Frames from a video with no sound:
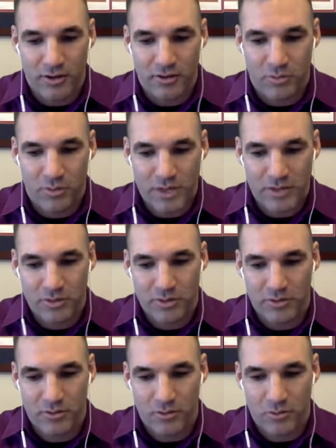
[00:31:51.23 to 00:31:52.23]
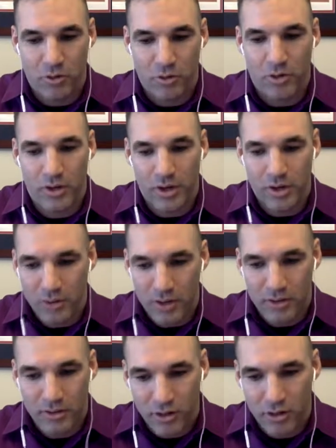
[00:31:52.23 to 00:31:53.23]
to possibly the point where you're
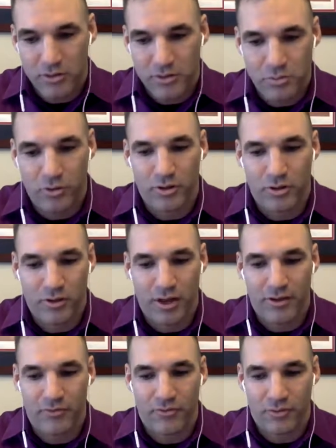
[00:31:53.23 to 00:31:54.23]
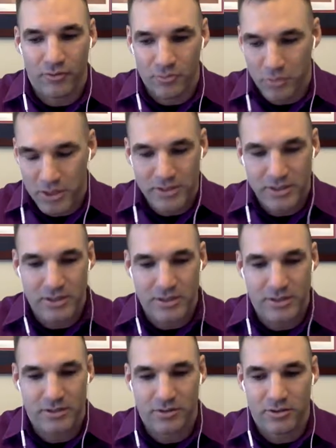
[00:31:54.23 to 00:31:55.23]
at the lowest point in your life on
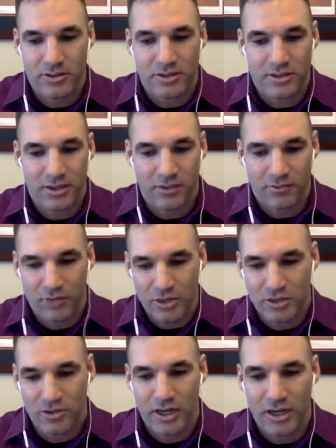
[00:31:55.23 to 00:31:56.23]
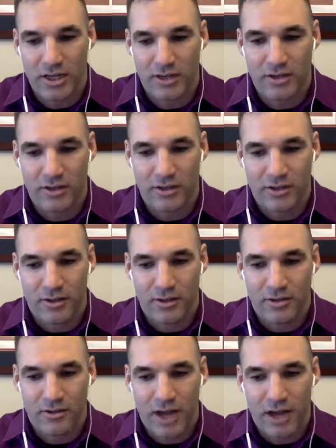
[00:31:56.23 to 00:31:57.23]
business and you're just like frustrated,
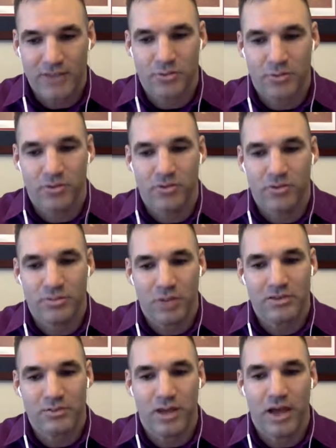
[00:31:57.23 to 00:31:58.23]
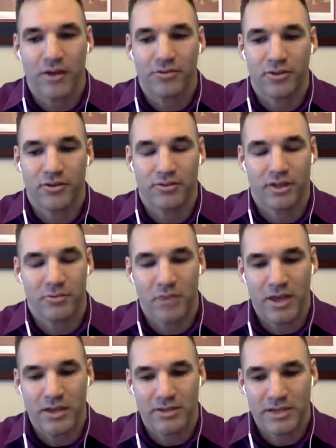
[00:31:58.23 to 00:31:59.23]
the entrepreneur that's possibly out there and like,
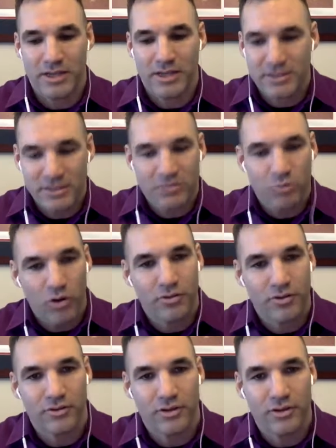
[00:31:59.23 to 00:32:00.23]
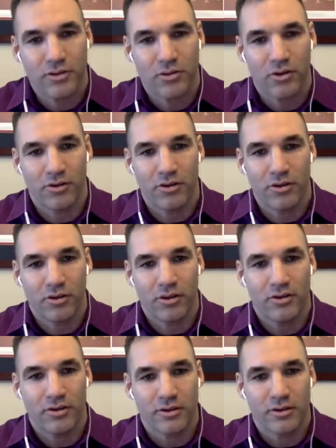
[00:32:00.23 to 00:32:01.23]
man, is this worth continue on doing?
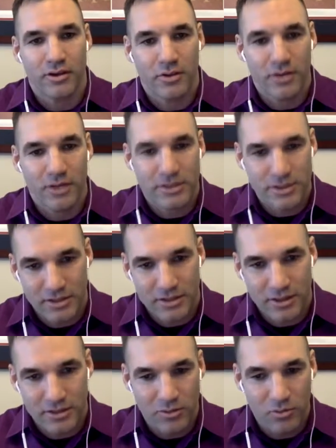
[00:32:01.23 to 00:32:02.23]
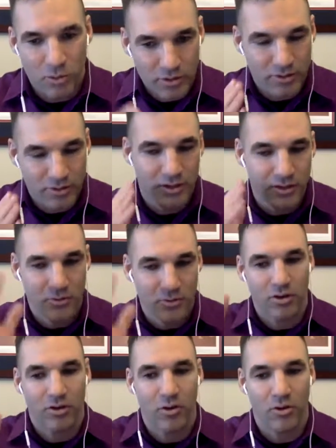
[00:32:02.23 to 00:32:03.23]
Is it worth
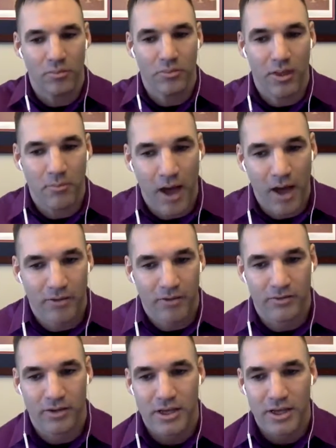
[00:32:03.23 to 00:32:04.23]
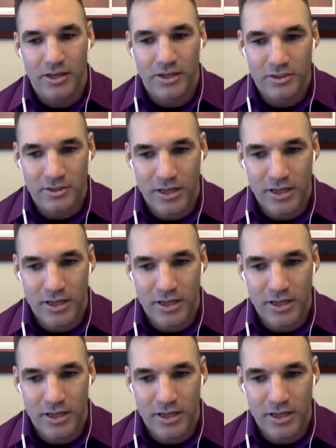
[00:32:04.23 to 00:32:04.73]
continuing going up that mountain? Because